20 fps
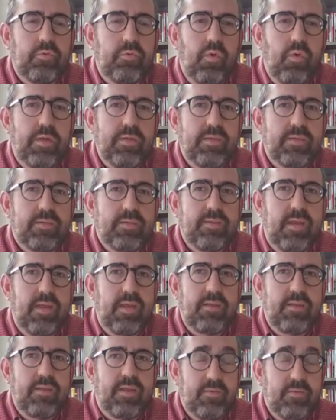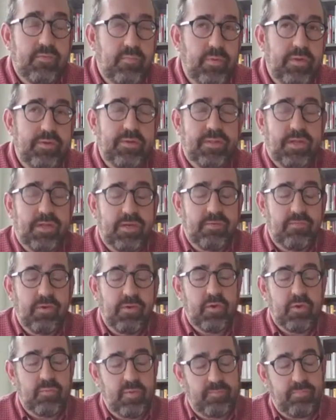To what extent, and there's been a lot of
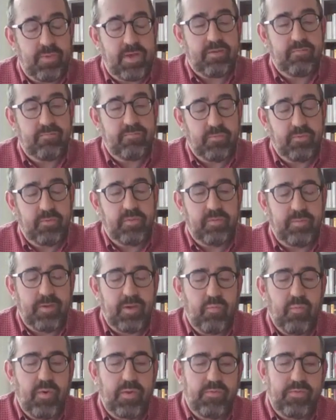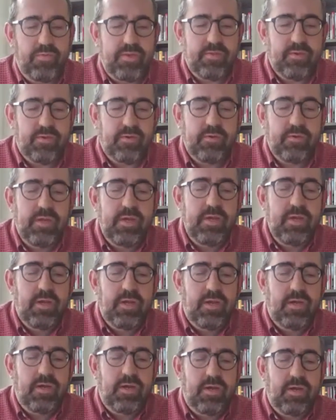argument back and forth about whether these are
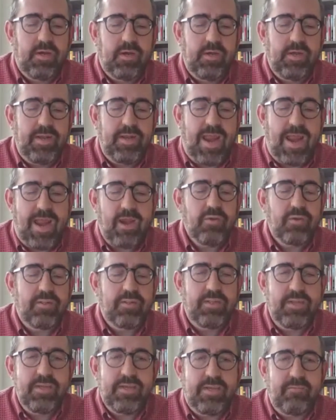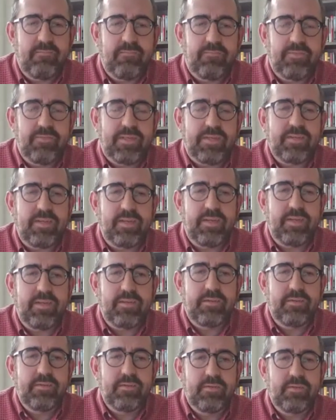uh, inherently
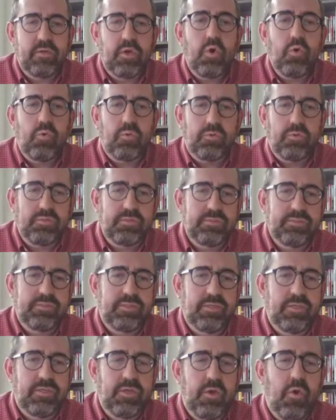conflicting goals,